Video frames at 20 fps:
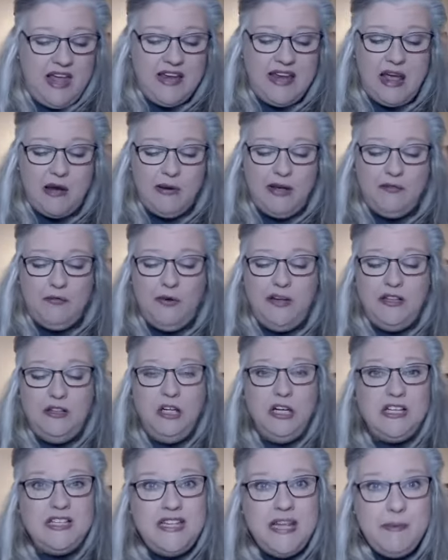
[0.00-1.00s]
Now, if we
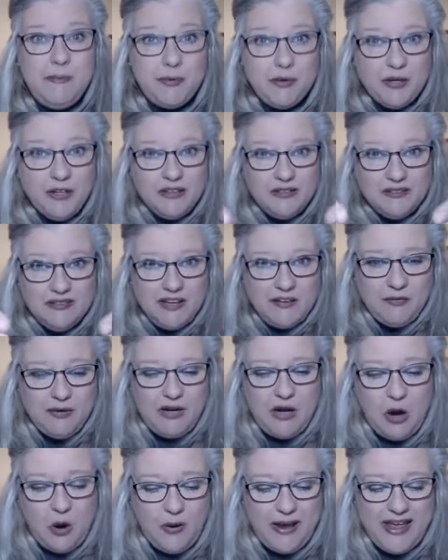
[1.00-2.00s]
look deeper, if we
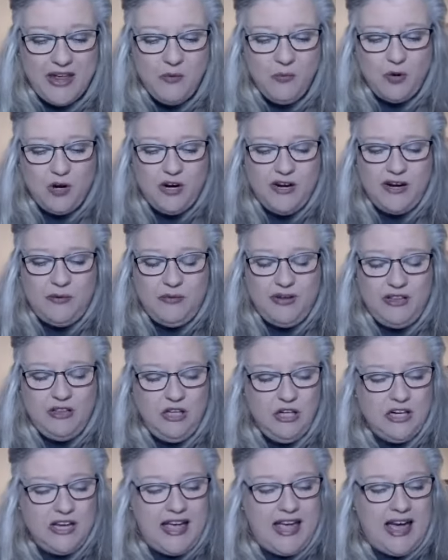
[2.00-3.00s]
go inward and we
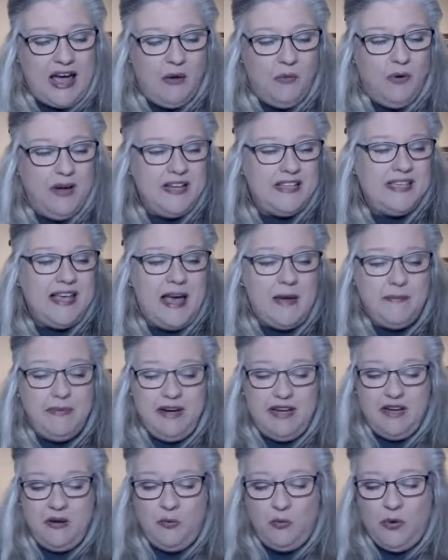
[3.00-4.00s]
look at what is
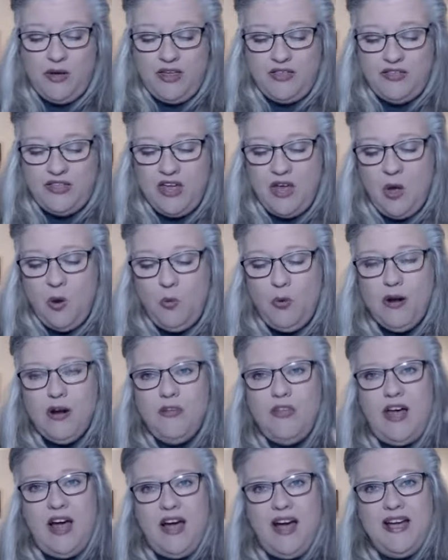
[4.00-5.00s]
happening with what
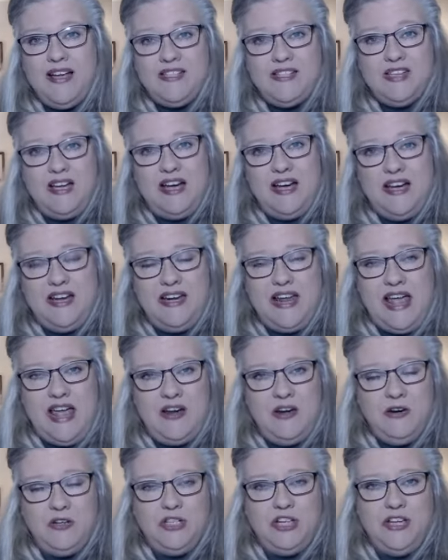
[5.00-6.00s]
are the high side
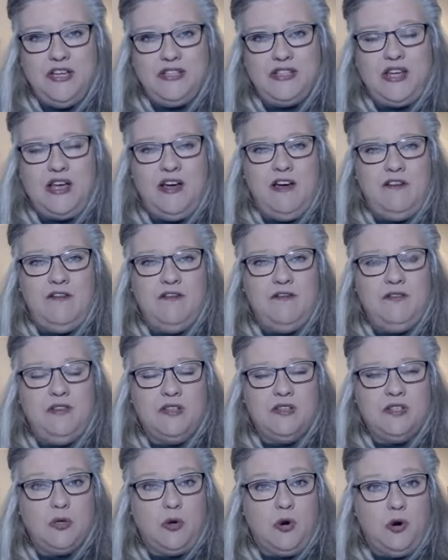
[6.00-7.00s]
energies of
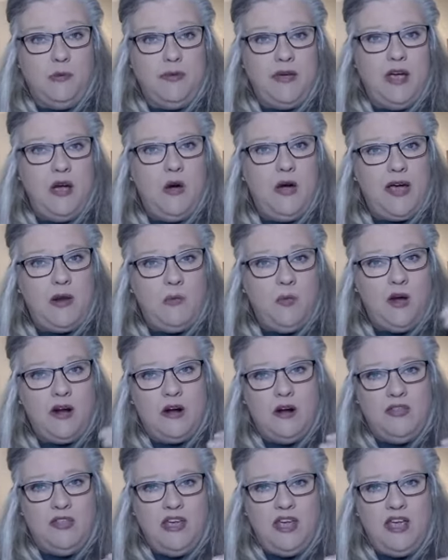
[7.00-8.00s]
Scorpio and what
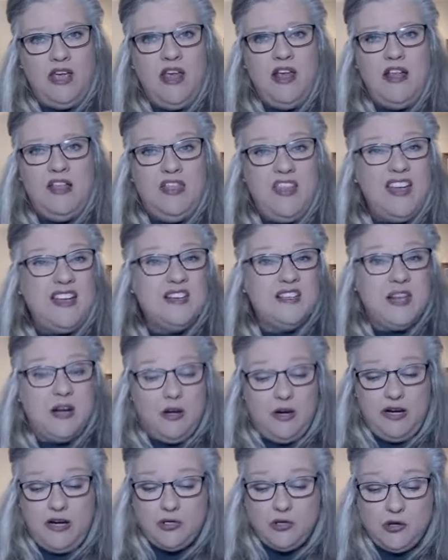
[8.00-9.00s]
are the things that are
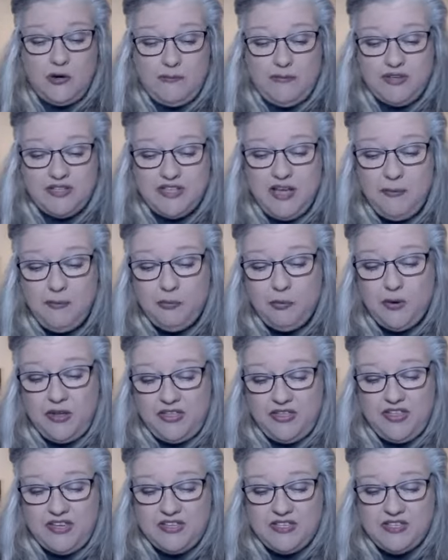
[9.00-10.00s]
going to trip us up
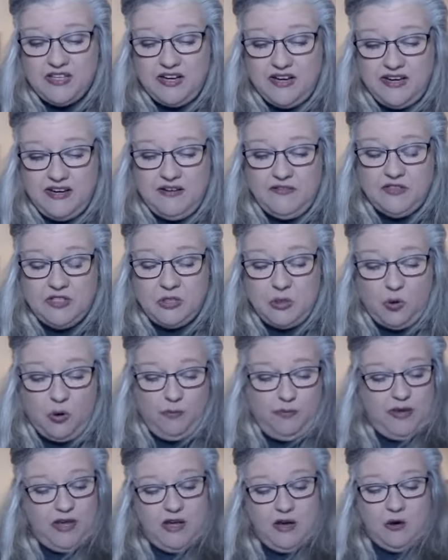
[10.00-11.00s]
with this kind of
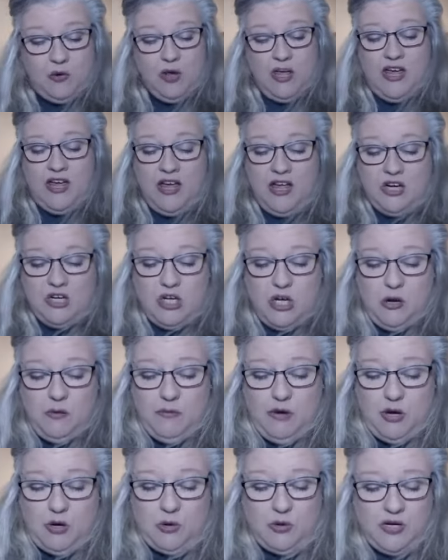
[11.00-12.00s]
Scorpio new
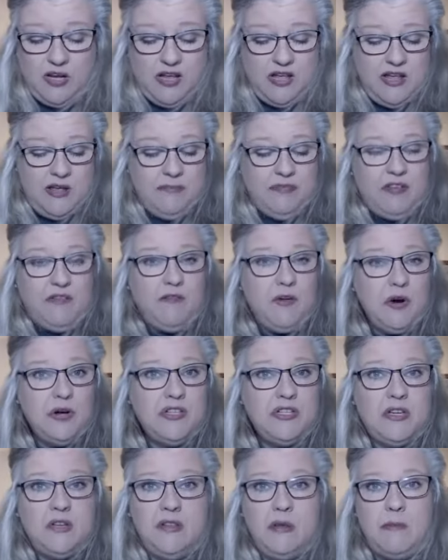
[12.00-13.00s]
moon,
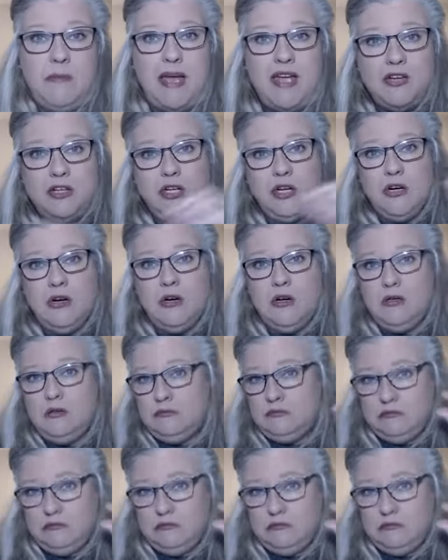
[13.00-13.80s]
first, the major